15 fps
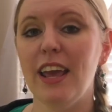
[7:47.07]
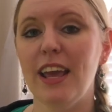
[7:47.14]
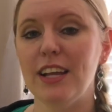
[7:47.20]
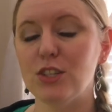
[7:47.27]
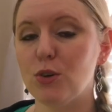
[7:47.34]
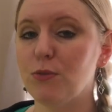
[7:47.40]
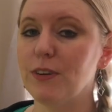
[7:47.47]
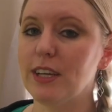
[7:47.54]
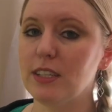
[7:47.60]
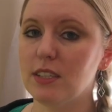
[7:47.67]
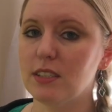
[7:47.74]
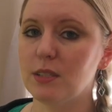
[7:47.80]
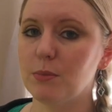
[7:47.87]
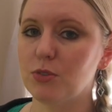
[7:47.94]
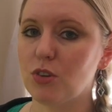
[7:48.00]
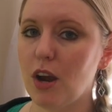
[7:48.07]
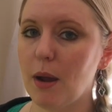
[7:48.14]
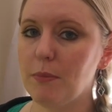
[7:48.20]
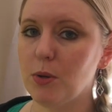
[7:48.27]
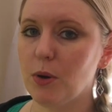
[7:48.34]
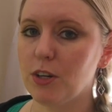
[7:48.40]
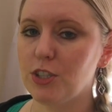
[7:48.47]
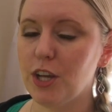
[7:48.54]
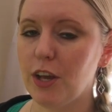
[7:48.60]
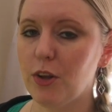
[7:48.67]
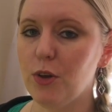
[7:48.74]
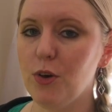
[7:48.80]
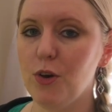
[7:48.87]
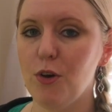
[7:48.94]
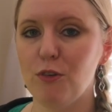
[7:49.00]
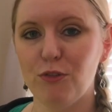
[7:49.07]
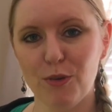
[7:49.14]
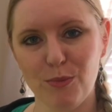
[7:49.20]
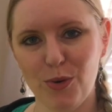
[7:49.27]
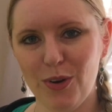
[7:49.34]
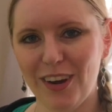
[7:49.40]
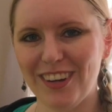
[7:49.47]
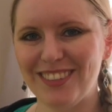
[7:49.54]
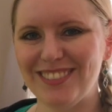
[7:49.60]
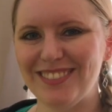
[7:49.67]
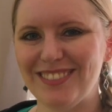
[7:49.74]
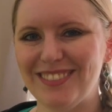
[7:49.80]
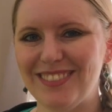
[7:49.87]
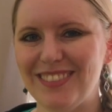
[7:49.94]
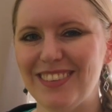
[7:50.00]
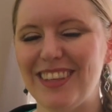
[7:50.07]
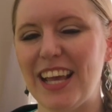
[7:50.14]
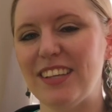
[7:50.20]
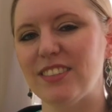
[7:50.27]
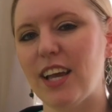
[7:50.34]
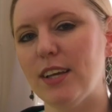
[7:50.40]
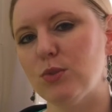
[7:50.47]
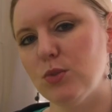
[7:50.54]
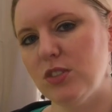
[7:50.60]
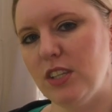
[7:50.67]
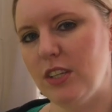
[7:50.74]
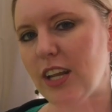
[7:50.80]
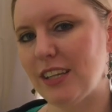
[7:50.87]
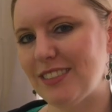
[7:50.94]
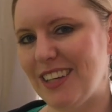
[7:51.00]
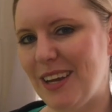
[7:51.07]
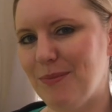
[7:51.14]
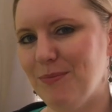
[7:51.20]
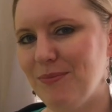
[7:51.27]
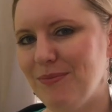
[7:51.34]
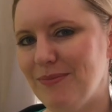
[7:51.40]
And don't forget to subscribe to our channel for more. Thanks guys, we'll see you next time.